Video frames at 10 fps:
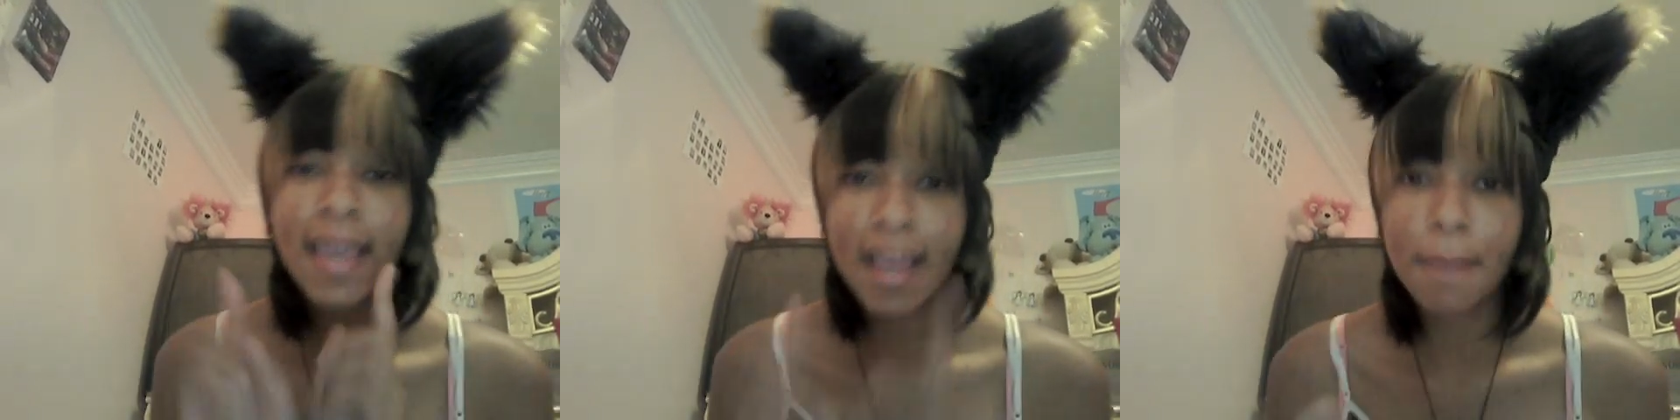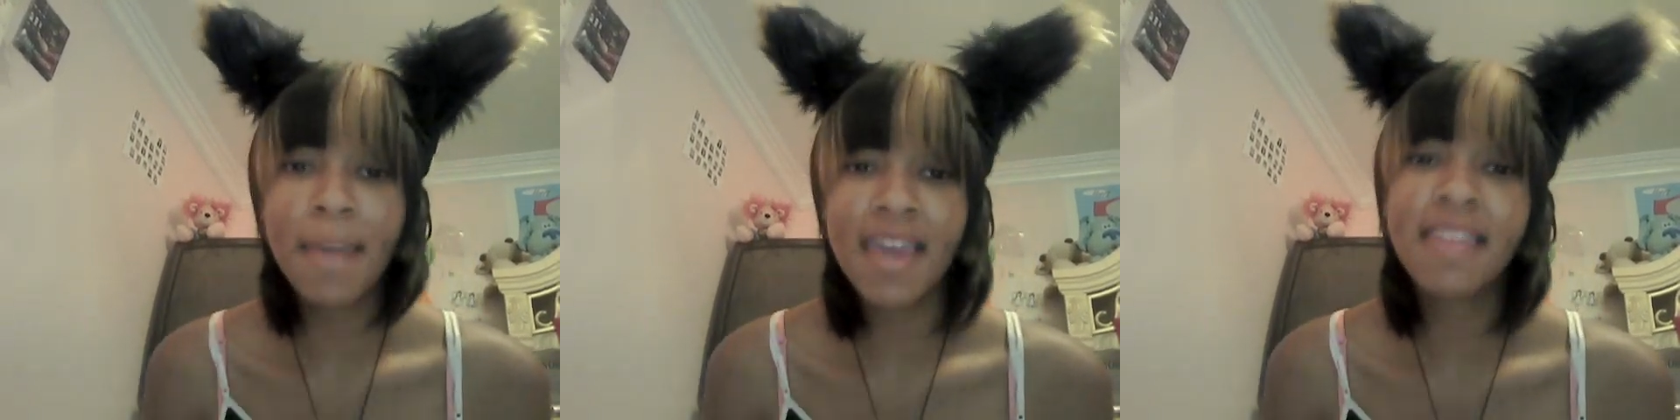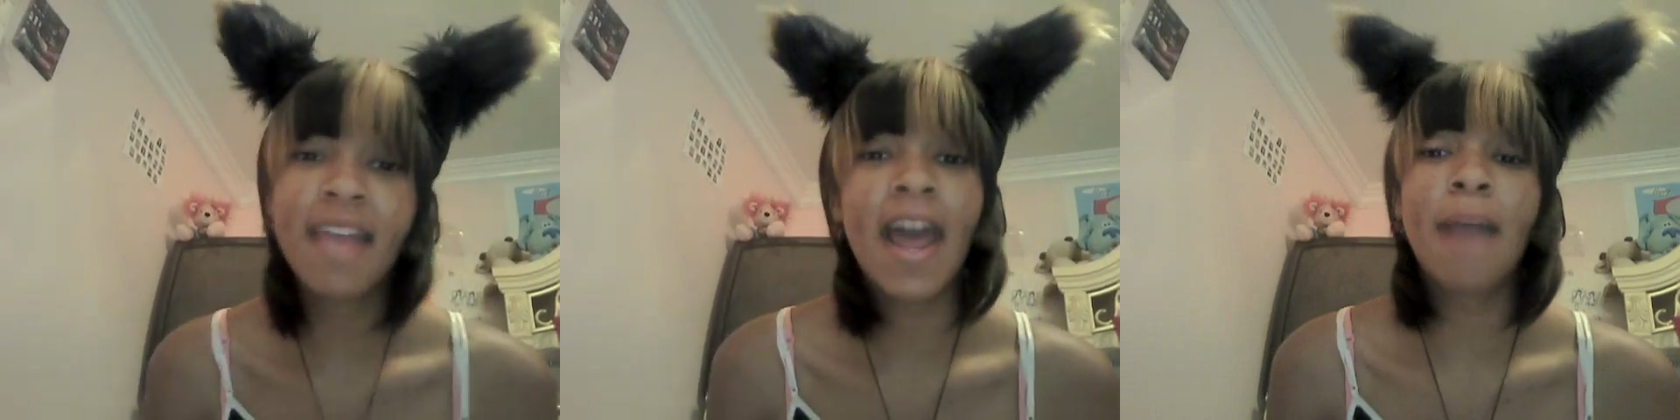can
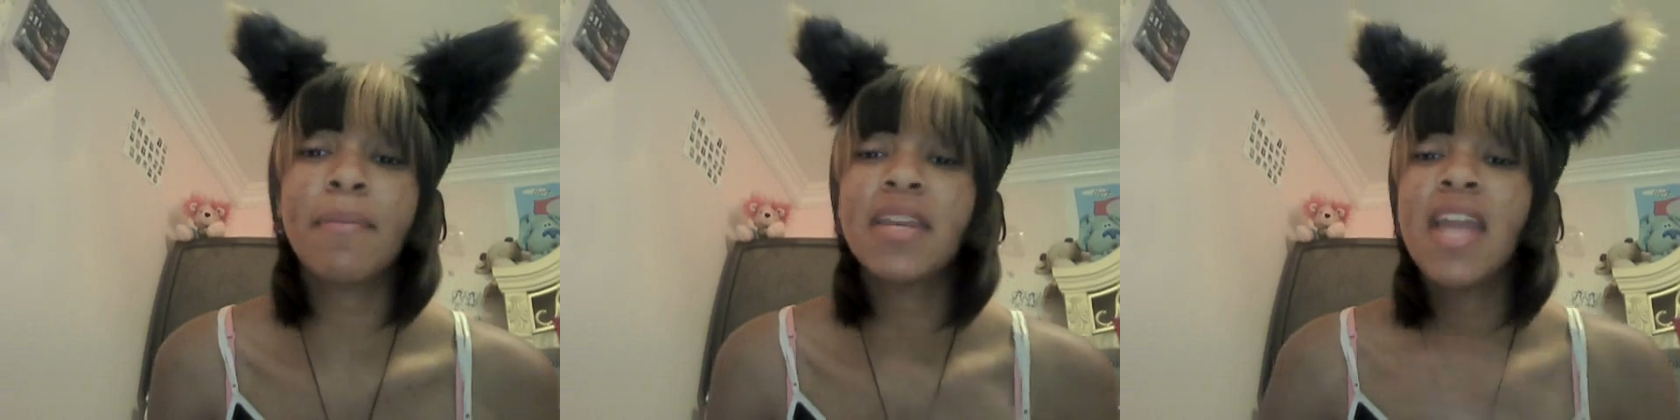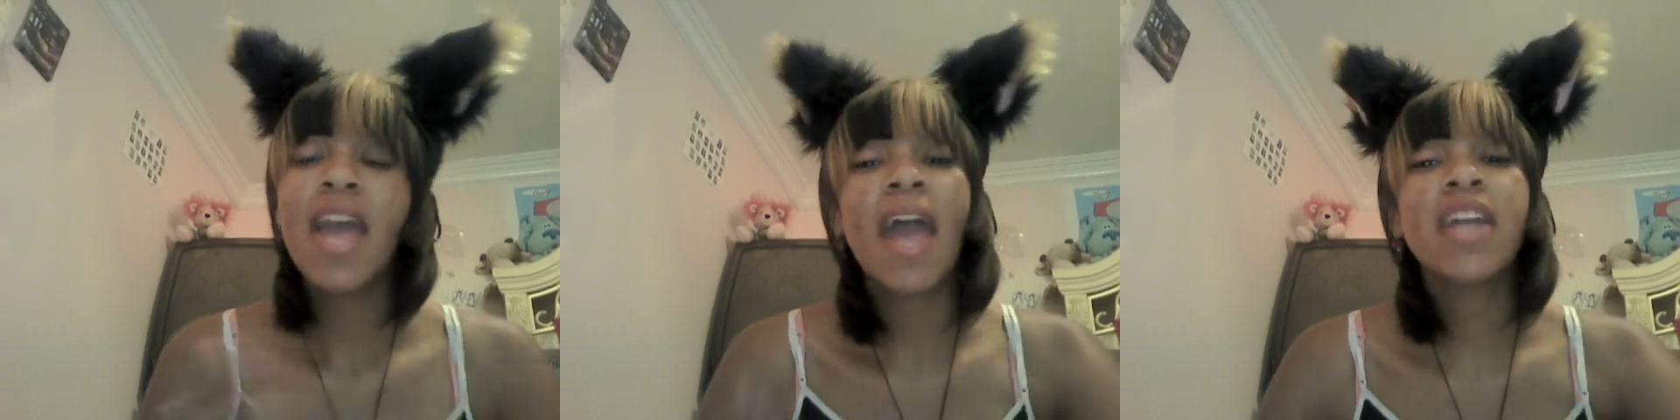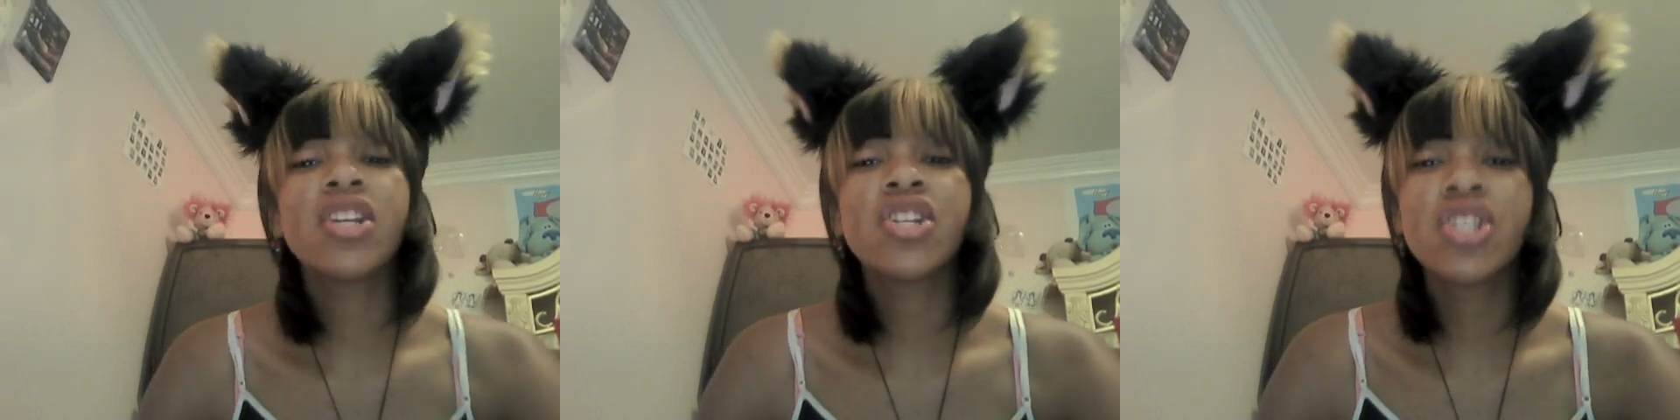make that happen.
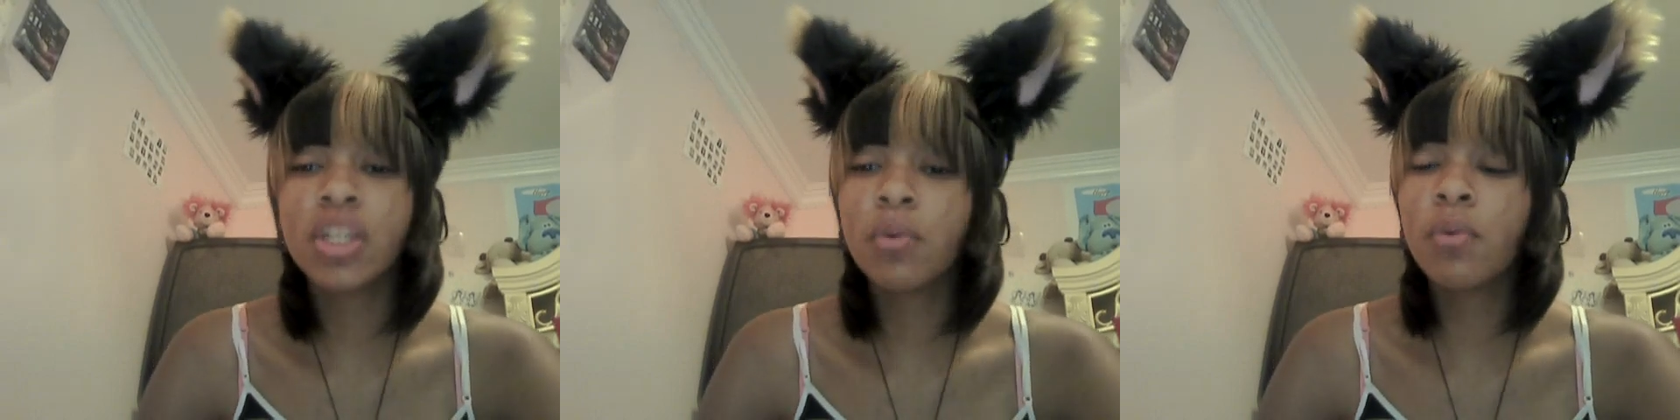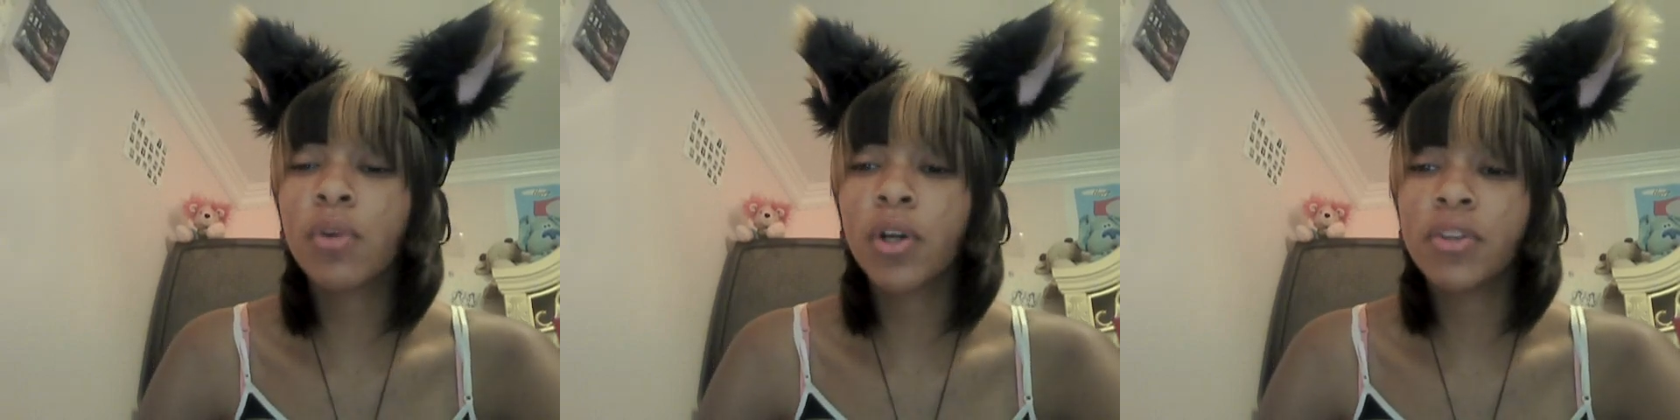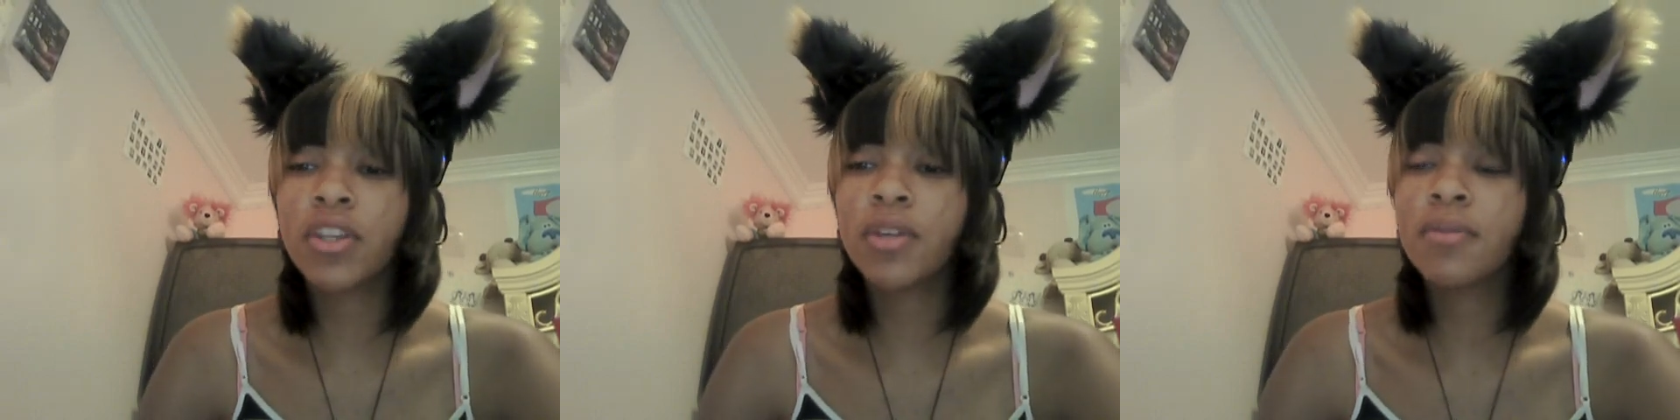And she will work
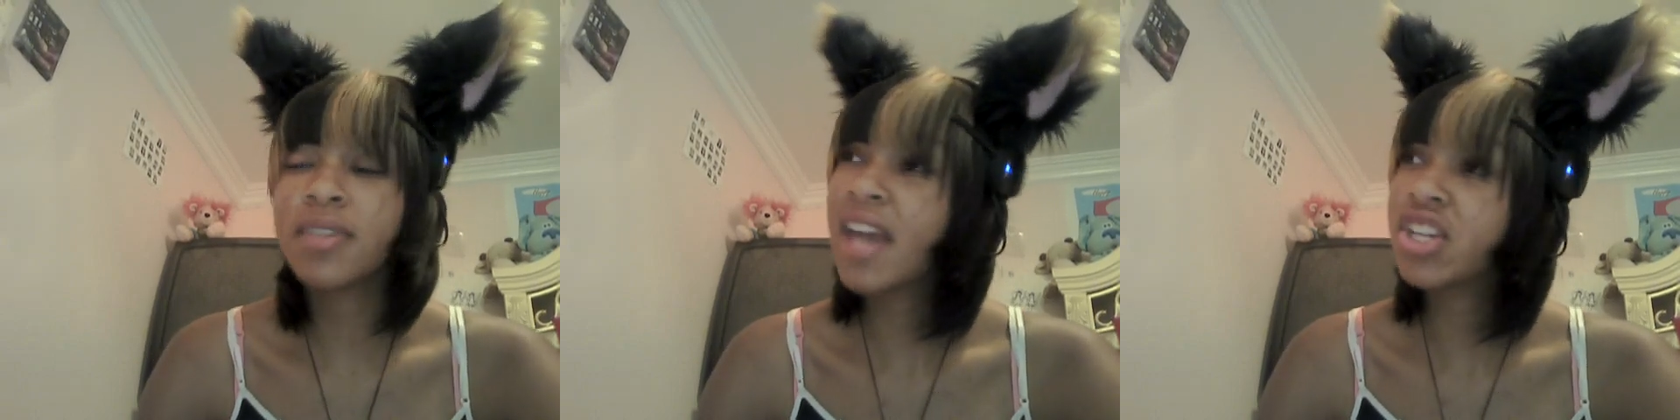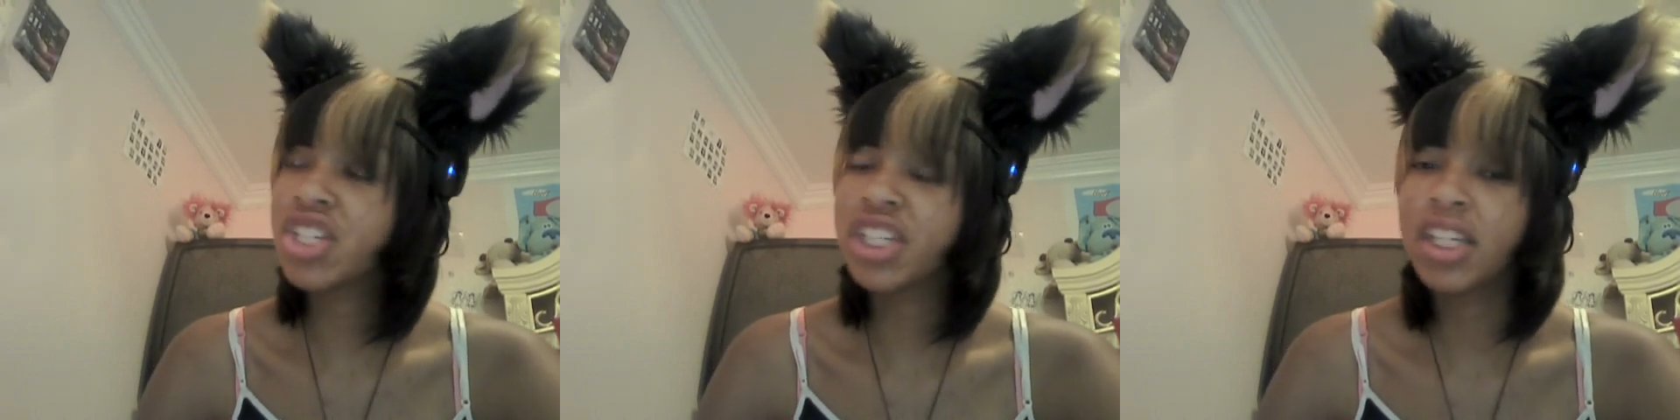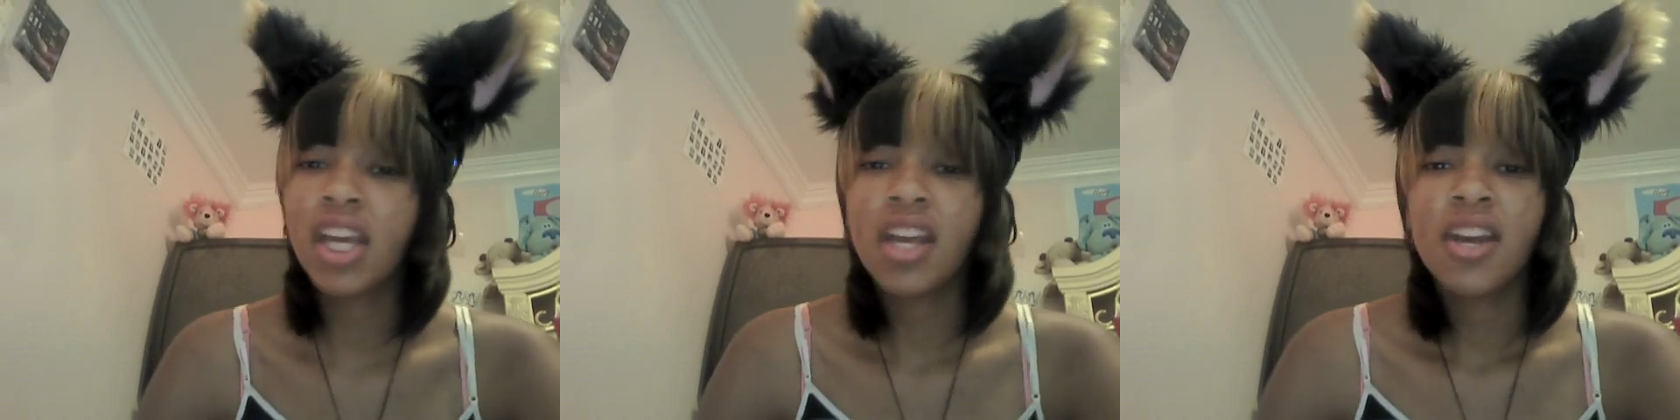with you,
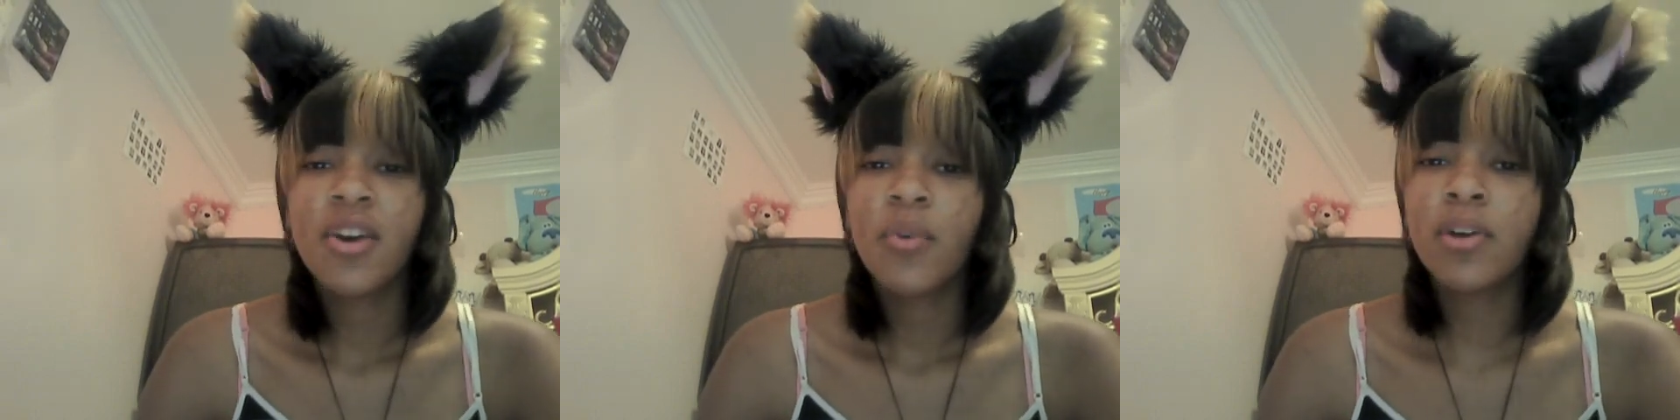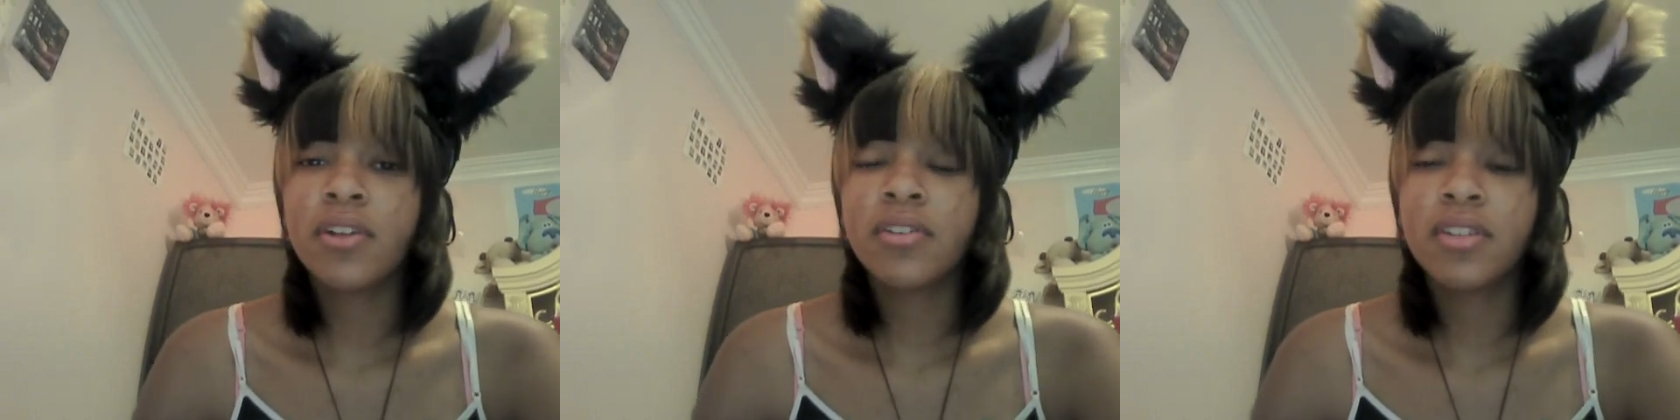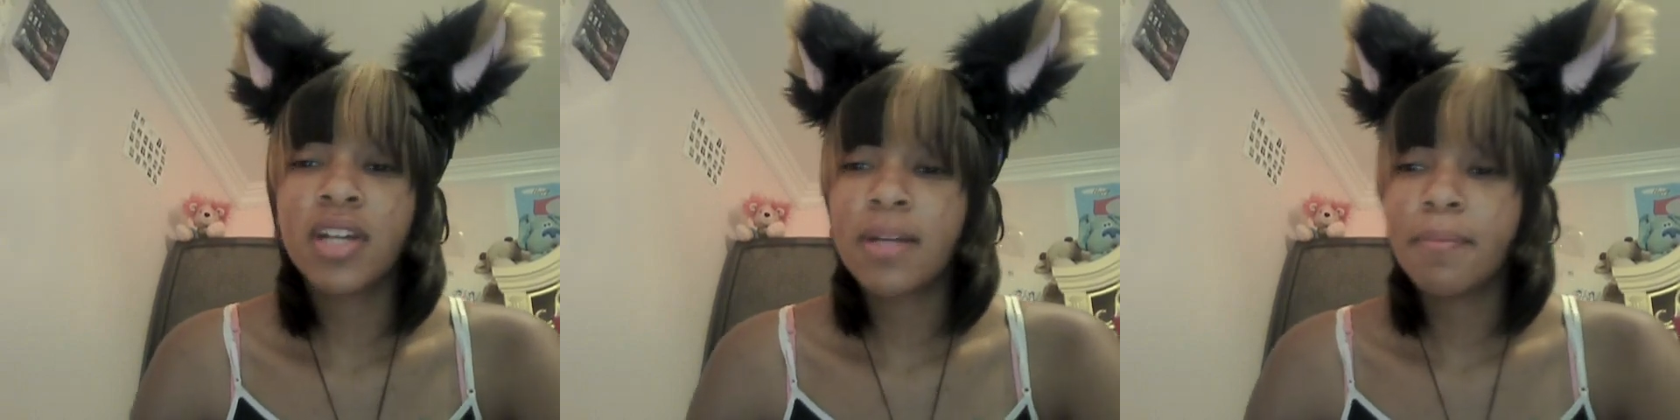he will,